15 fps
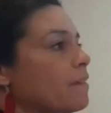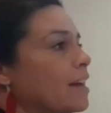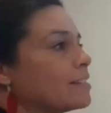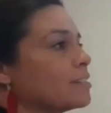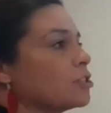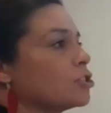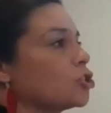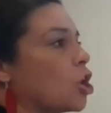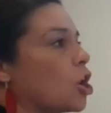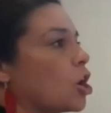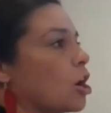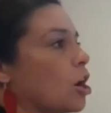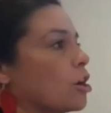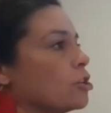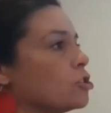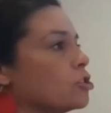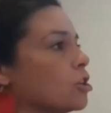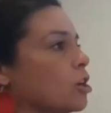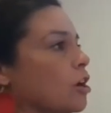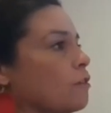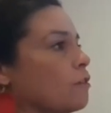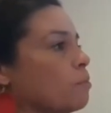has a charge
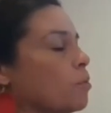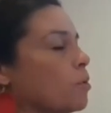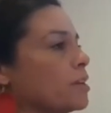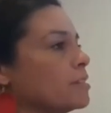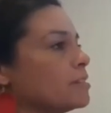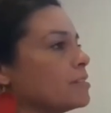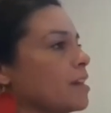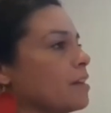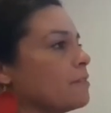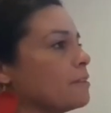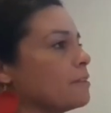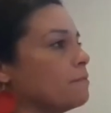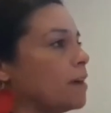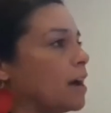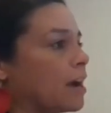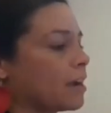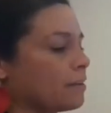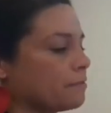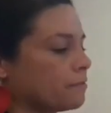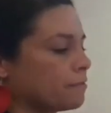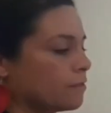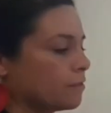of 0.75.